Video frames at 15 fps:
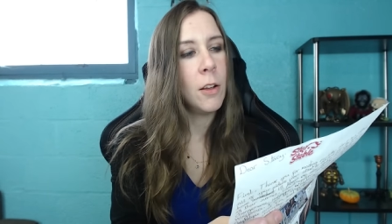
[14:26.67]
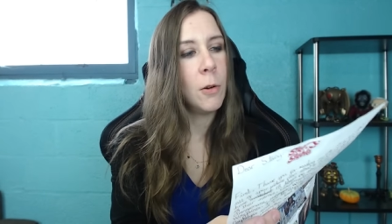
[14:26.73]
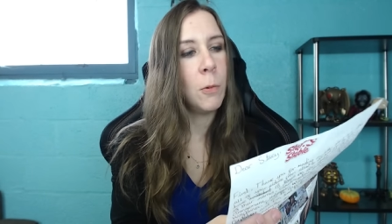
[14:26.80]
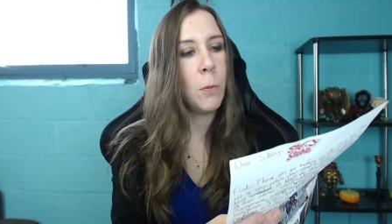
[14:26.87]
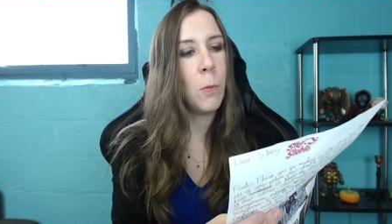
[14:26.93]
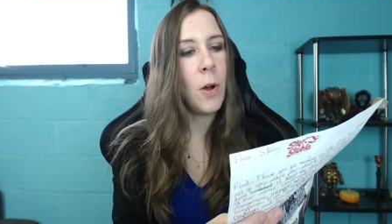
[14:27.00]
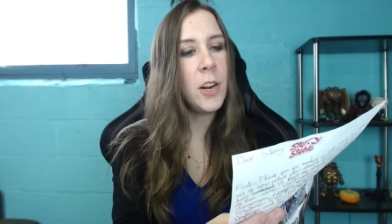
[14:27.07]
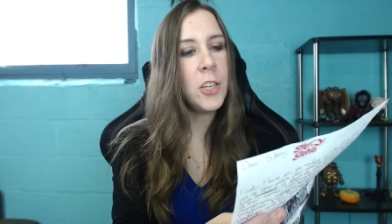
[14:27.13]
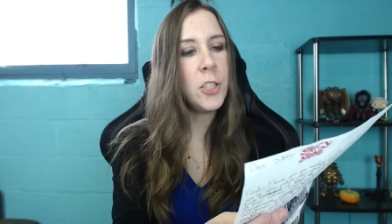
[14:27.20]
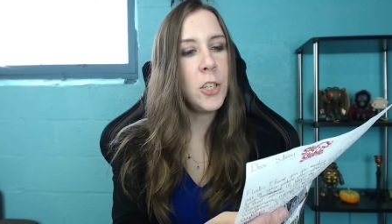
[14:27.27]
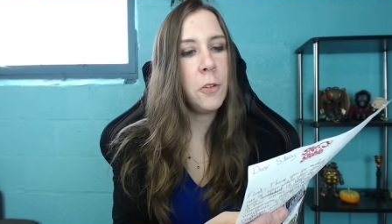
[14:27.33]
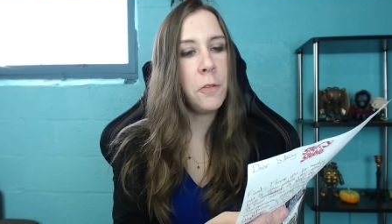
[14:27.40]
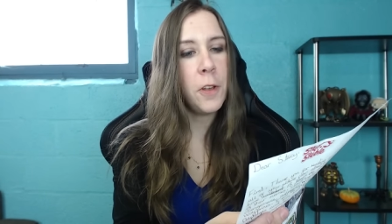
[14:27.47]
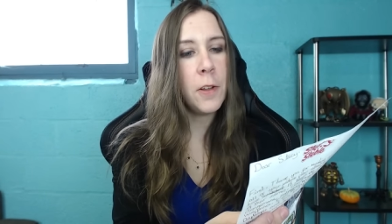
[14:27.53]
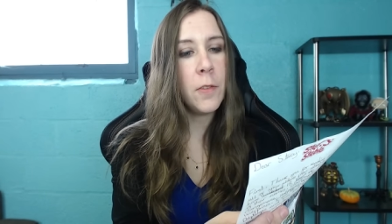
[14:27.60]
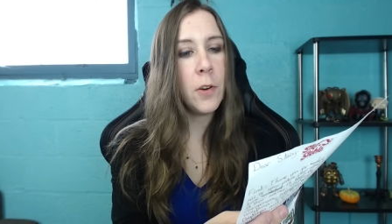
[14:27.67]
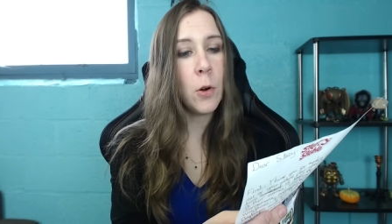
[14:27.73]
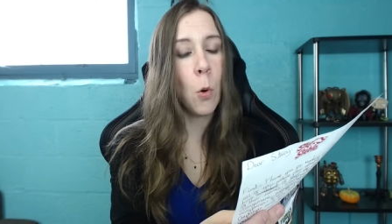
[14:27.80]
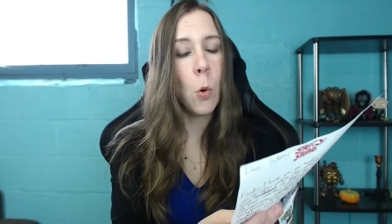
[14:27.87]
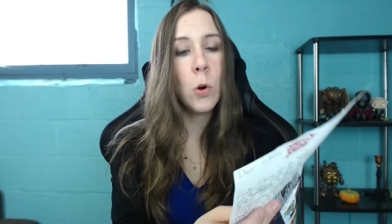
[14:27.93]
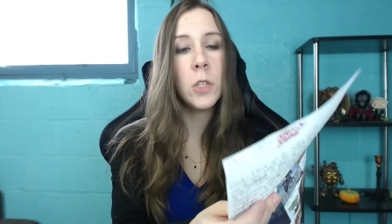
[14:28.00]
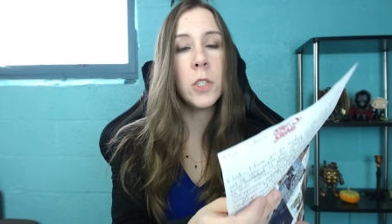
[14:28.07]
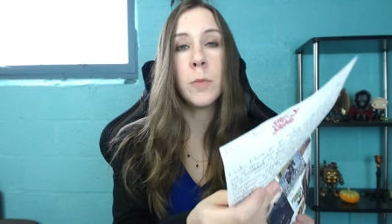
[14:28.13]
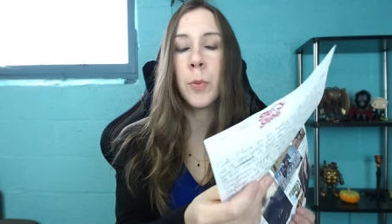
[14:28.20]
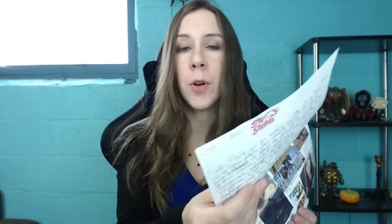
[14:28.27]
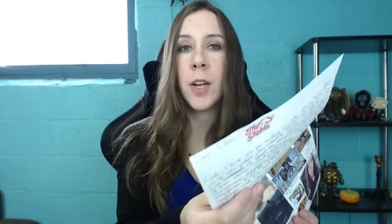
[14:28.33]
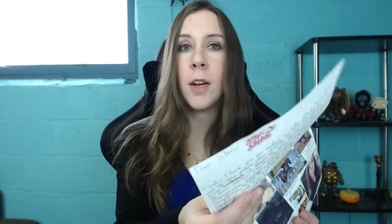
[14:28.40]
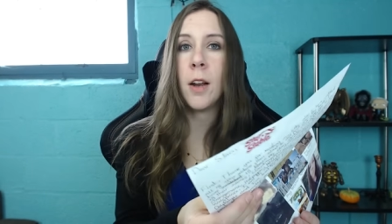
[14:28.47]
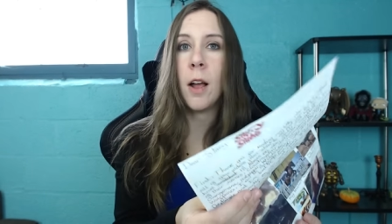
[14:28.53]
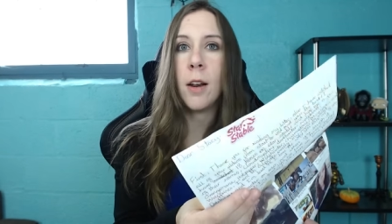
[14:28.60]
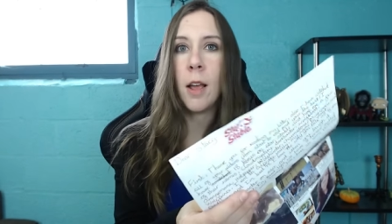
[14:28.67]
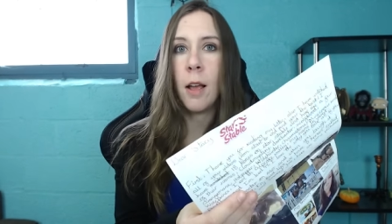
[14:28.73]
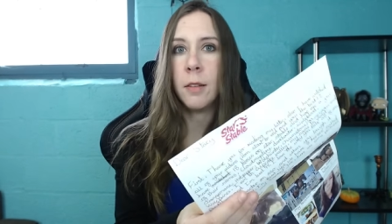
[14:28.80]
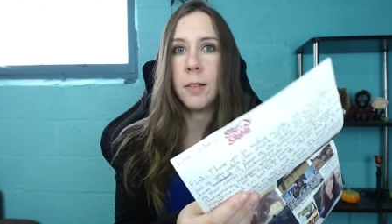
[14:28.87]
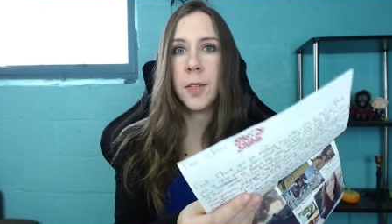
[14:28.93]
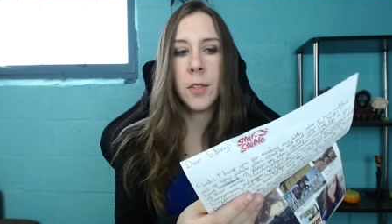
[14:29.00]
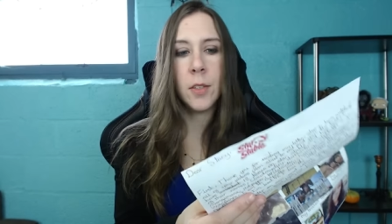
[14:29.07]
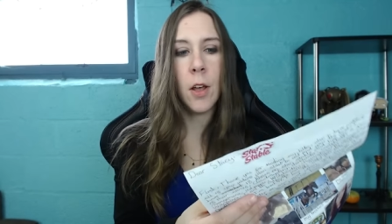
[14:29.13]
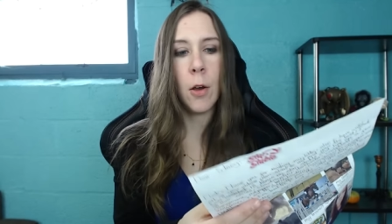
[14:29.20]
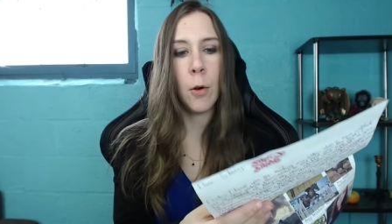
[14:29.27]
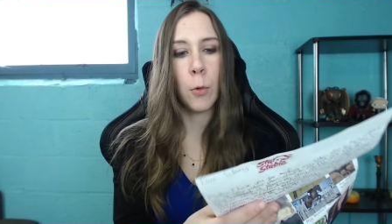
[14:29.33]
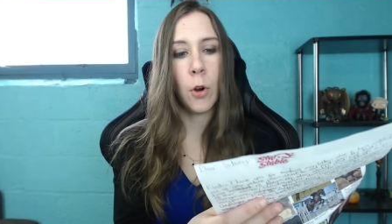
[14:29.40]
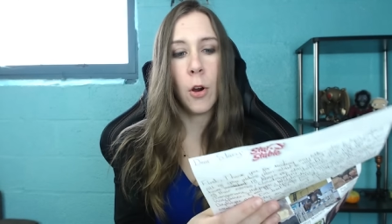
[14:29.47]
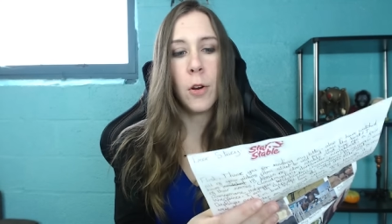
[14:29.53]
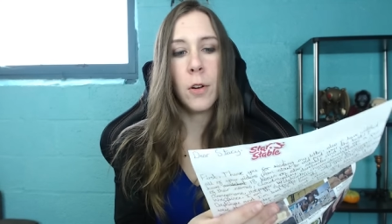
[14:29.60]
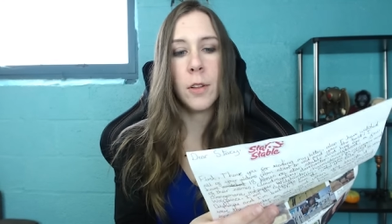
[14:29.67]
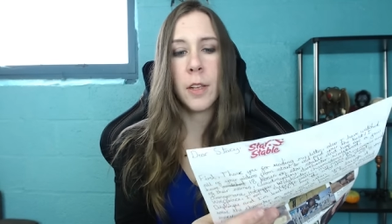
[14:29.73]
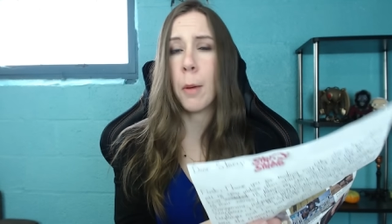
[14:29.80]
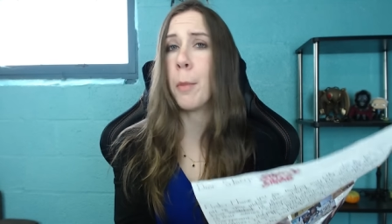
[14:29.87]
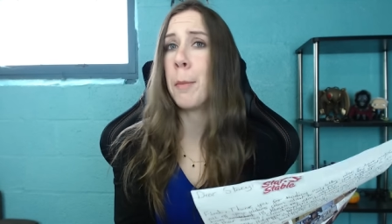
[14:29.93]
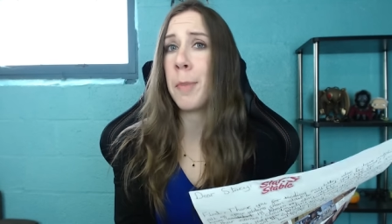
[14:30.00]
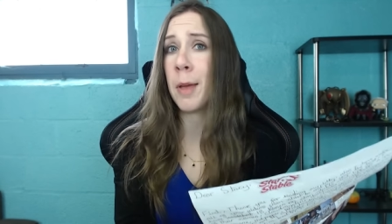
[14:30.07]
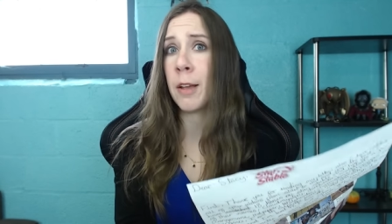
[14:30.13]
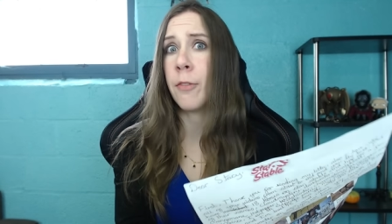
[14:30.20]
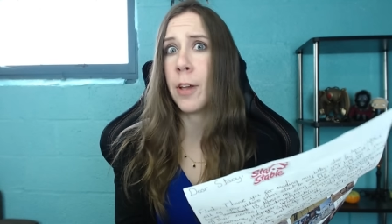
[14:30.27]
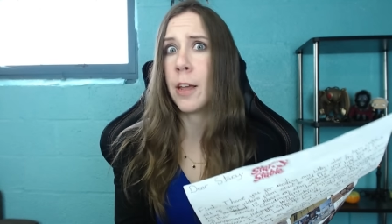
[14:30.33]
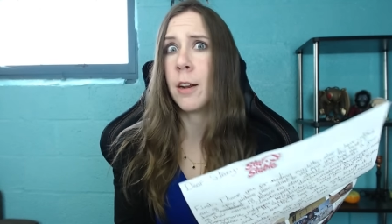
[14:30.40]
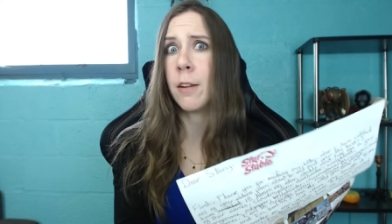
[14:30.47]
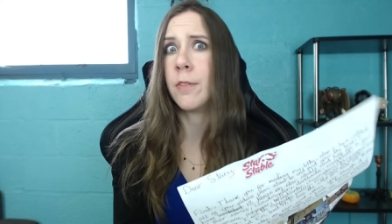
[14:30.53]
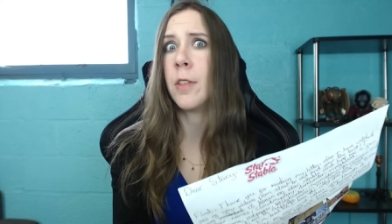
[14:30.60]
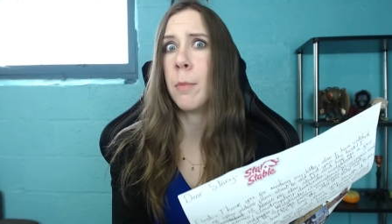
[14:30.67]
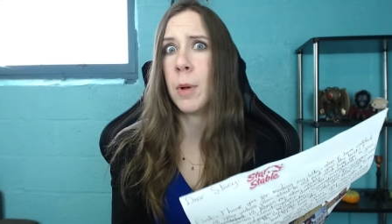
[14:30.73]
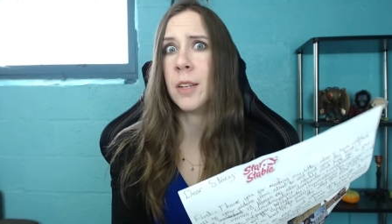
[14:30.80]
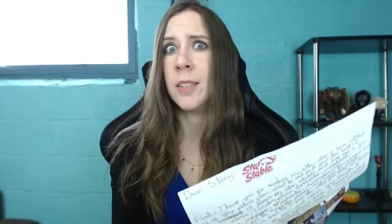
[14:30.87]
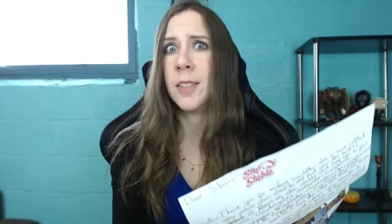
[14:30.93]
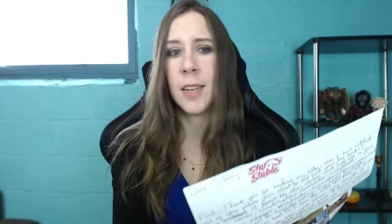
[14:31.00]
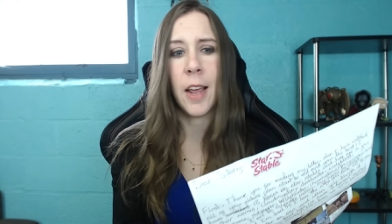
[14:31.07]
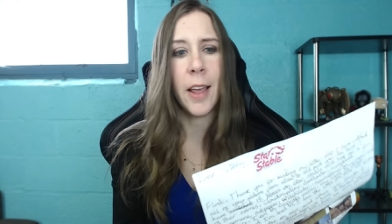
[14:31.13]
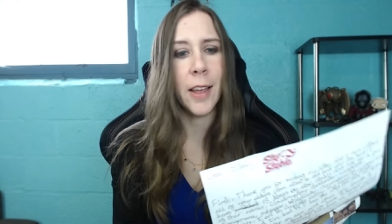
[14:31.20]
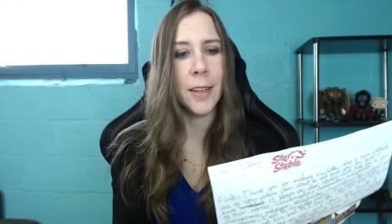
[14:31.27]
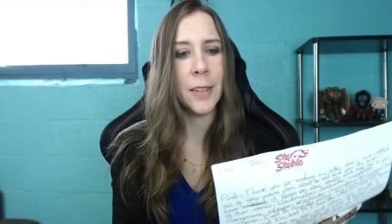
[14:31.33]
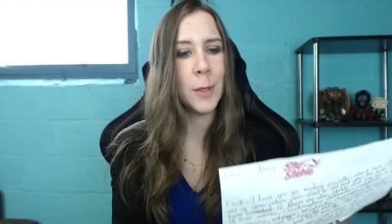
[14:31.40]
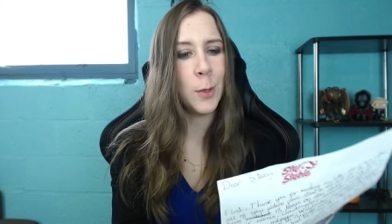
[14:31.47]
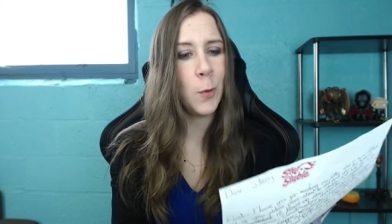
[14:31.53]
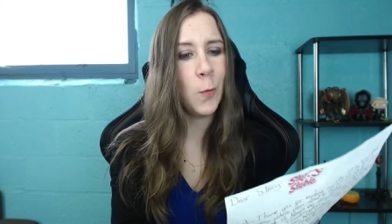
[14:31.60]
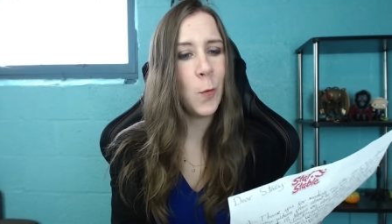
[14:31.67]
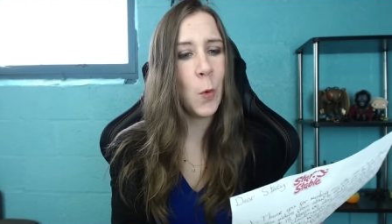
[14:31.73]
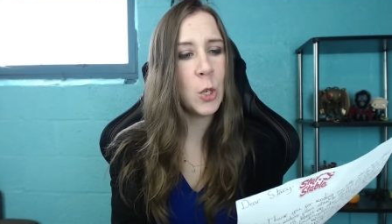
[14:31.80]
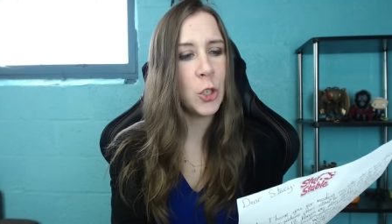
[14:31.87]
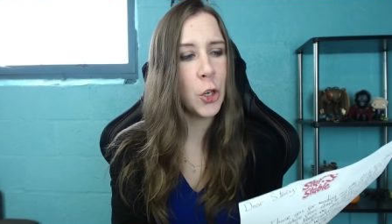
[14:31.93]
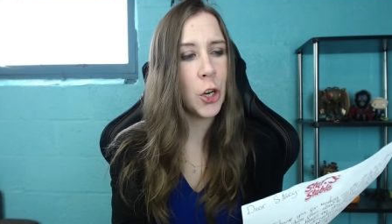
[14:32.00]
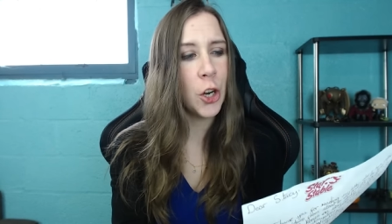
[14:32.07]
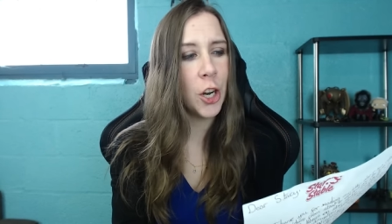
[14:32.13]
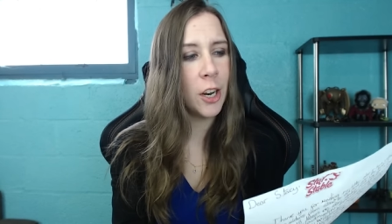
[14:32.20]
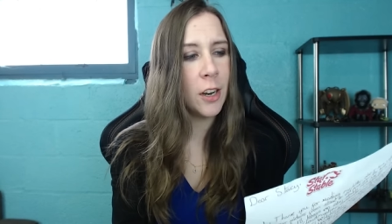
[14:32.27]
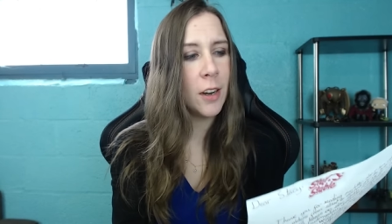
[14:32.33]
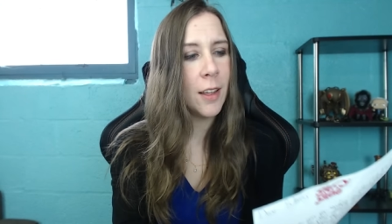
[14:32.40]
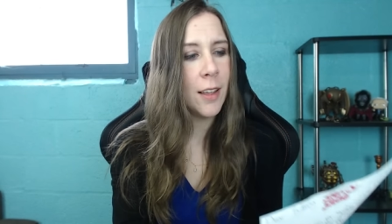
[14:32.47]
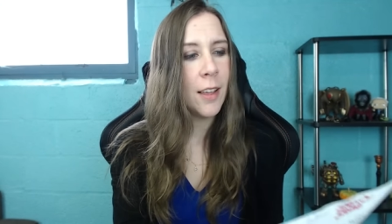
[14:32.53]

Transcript: What is your favorite horse breed on SSO? Currently, I'm a big fan of the Mustangs, for sure.